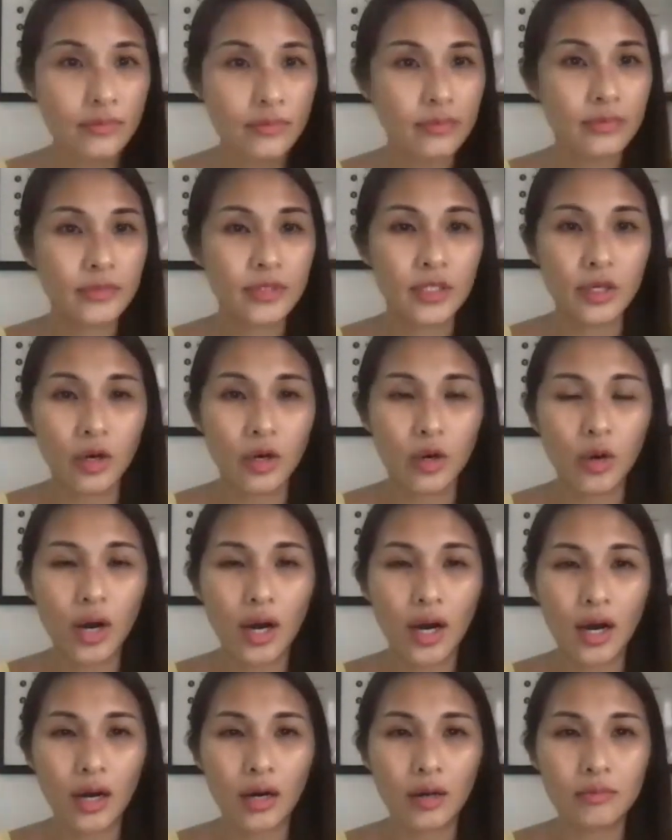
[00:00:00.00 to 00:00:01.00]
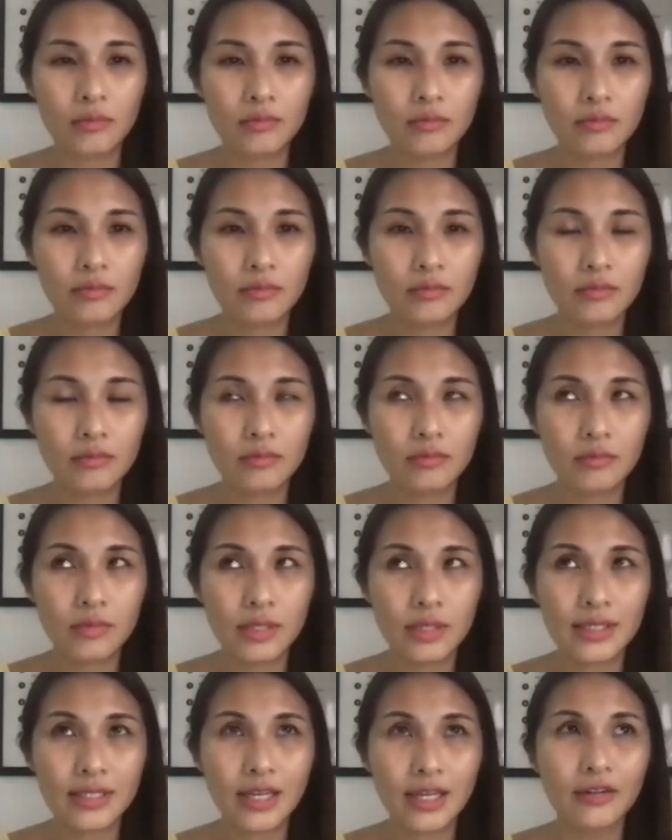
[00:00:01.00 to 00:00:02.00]
you know,
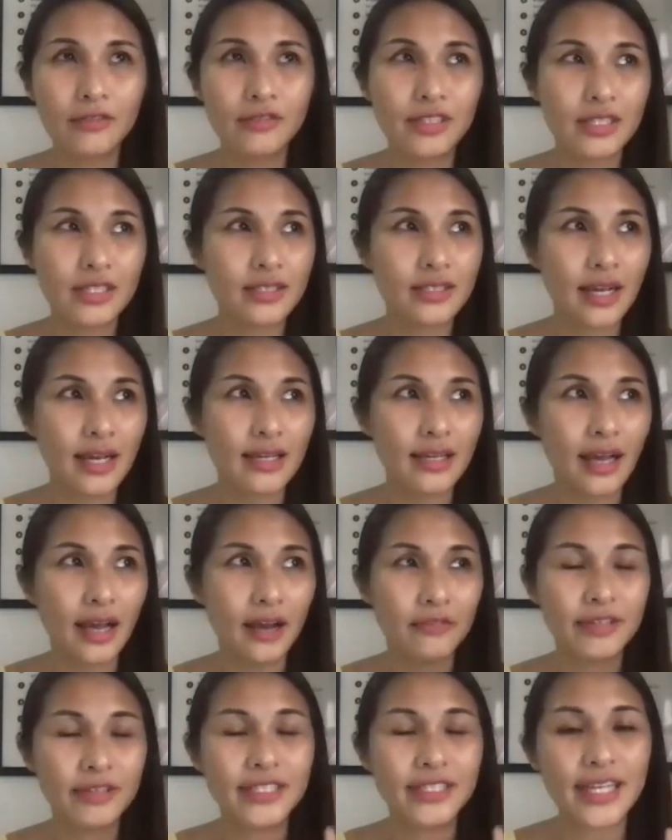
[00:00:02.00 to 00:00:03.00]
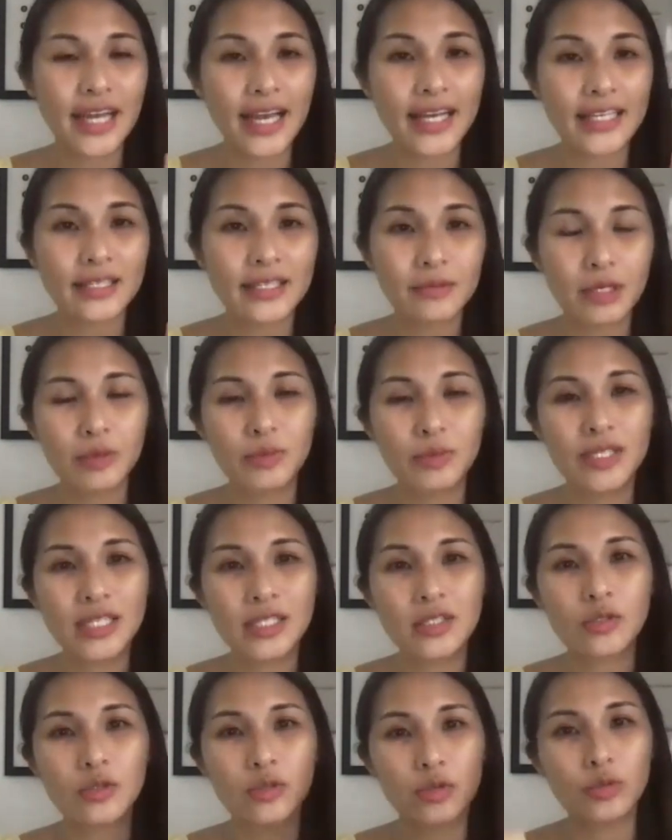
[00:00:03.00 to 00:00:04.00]
instead of just like every day, sometimes we
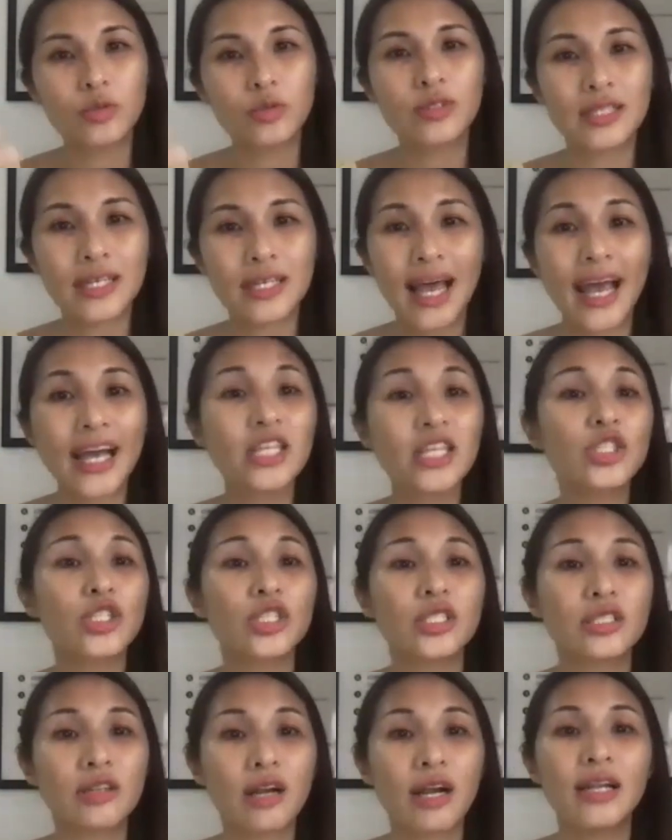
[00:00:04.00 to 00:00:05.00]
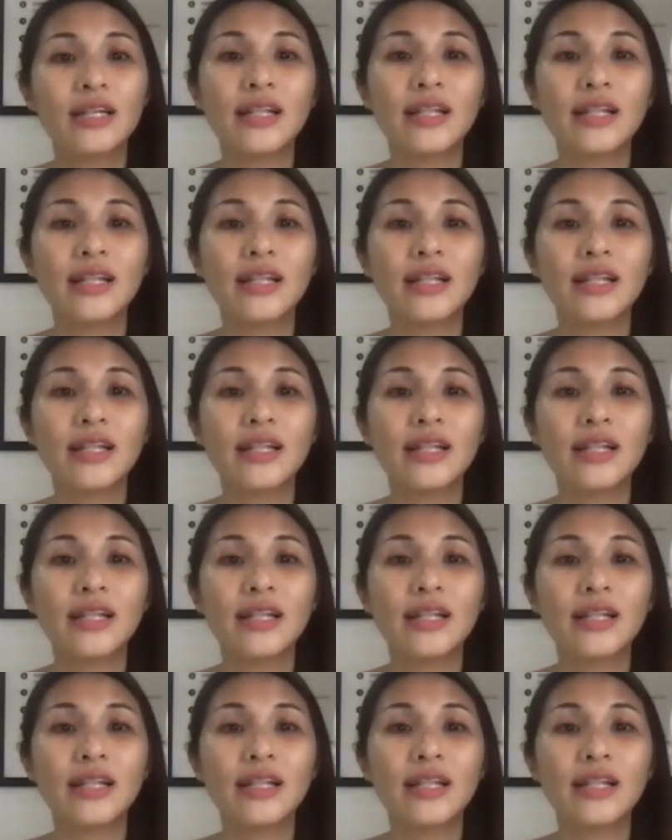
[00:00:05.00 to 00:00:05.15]
need to do the actions, right?